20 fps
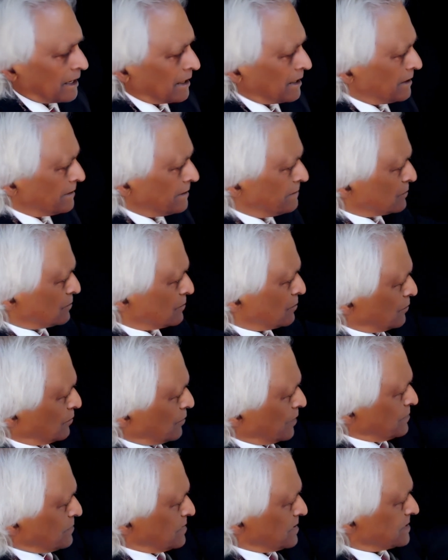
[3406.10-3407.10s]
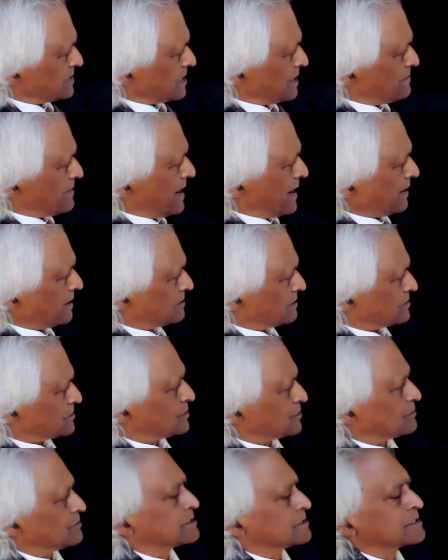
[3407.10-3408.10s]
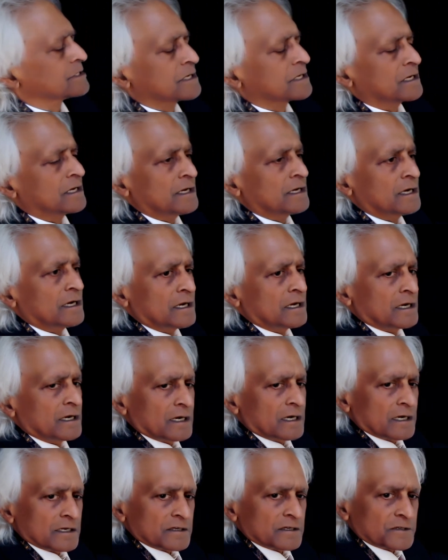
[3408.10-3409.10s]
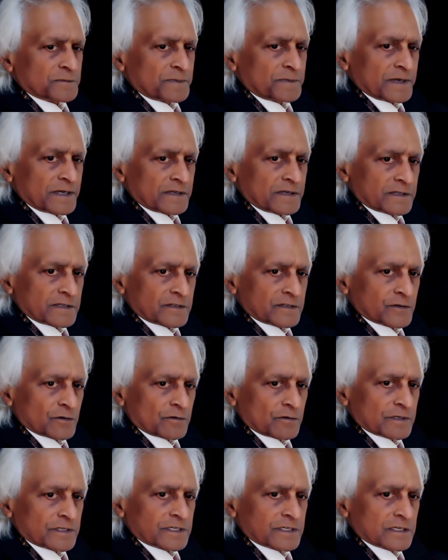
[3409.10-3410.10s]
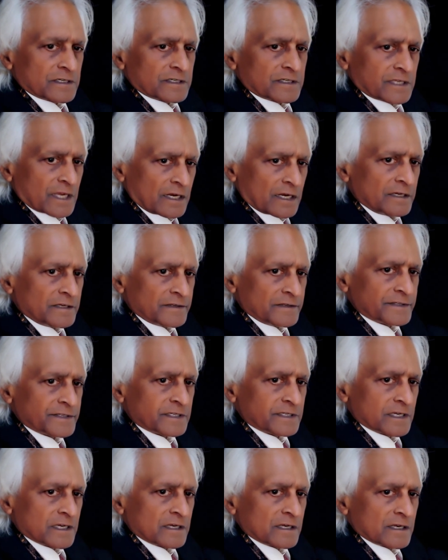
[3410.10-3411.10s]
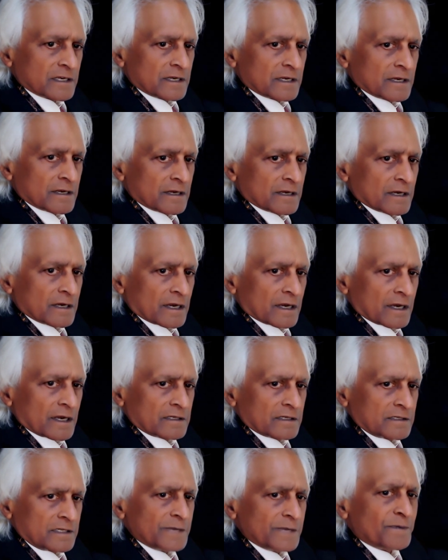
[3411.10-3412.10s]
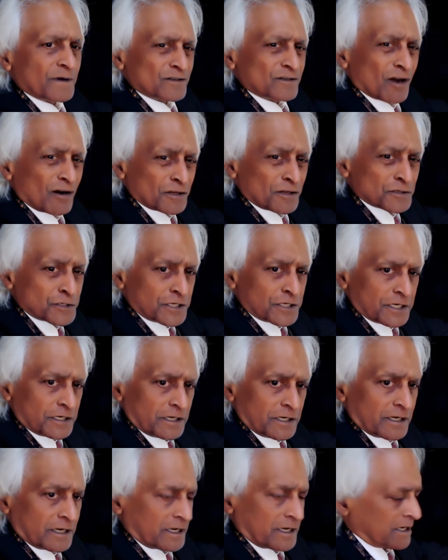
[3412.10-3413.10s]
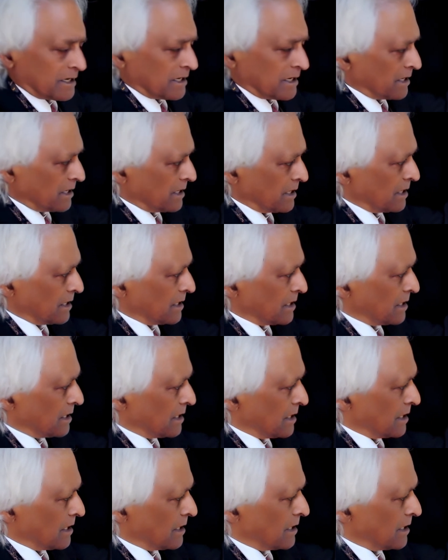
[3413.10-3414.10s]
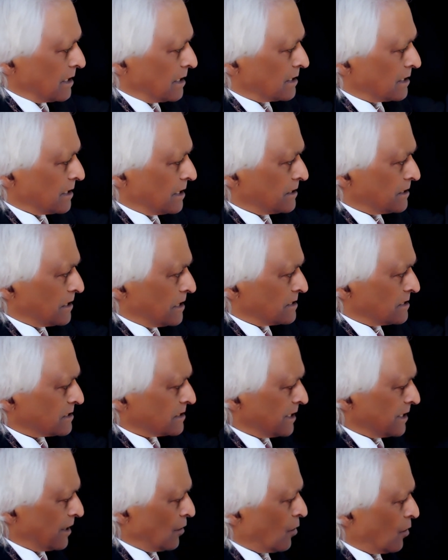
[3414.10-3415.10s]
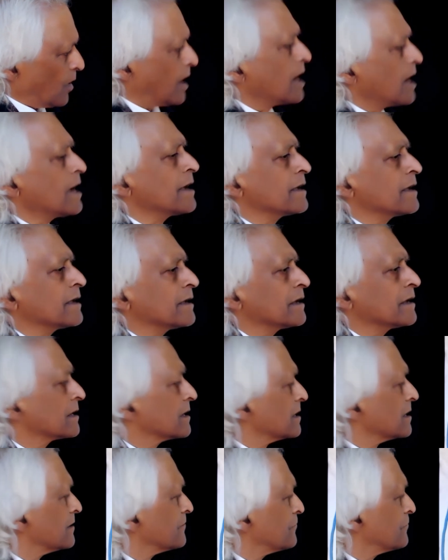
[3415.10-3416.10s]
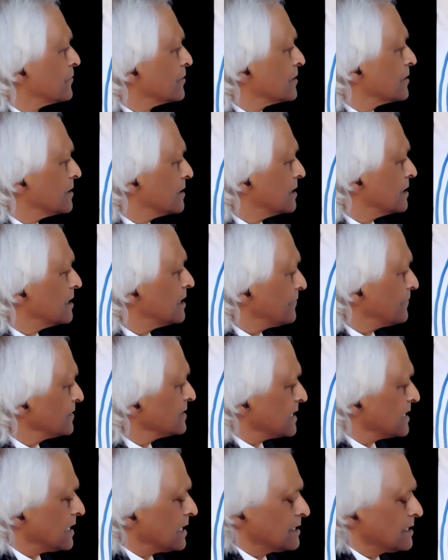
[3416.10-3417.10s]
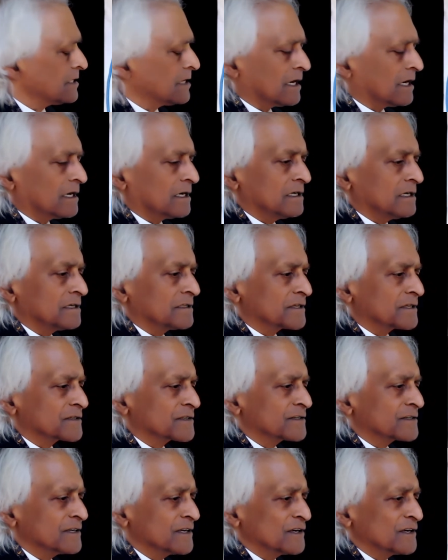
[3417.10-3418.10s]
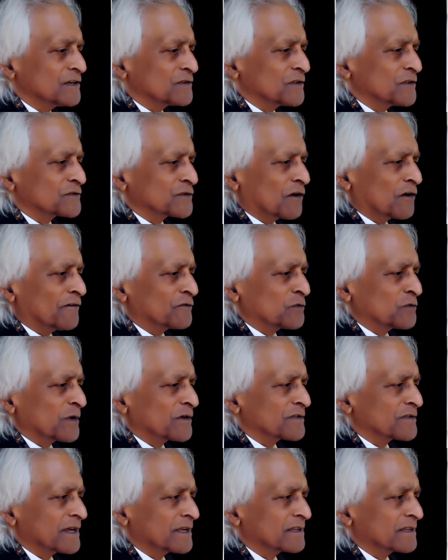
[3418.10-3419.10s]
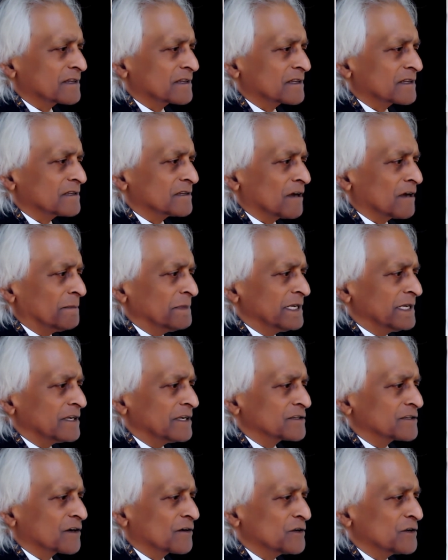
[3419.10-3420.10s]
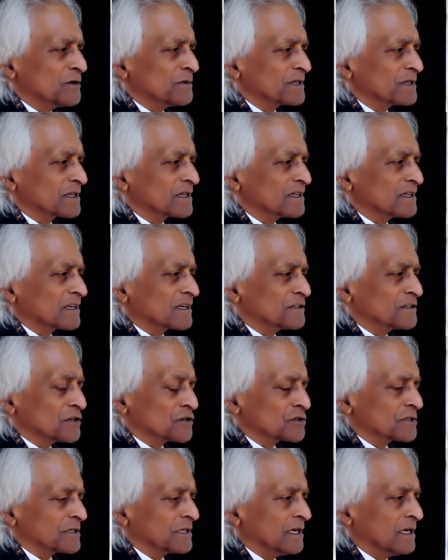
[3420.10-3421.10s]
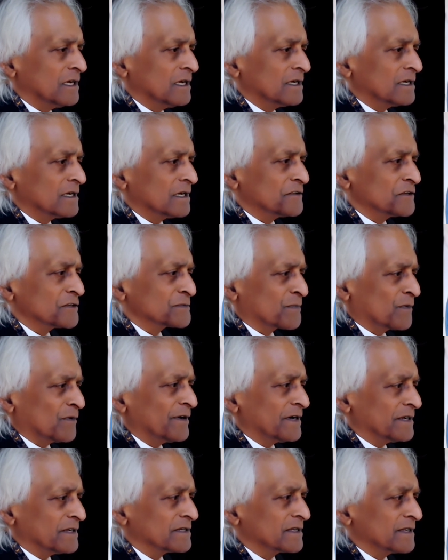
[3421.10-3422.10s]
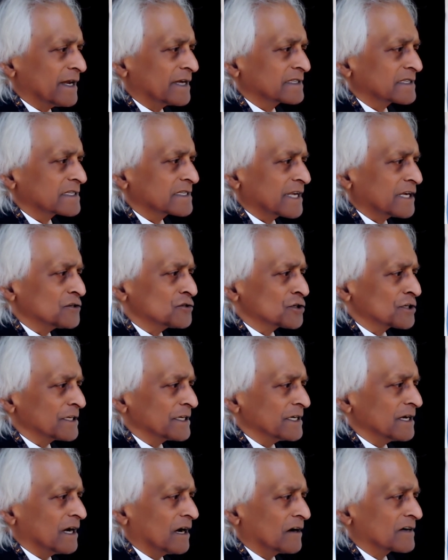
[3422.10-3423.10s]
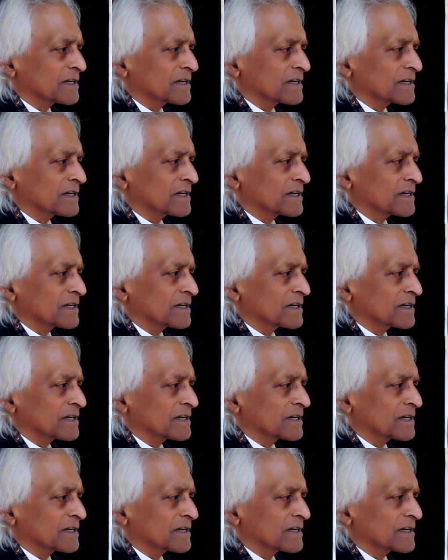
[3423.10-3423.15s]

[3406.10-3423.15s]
But when we step back into source space and source science and deep ontology, it's clear why, if indeed the software that dominates our human condition at this point, existentially, our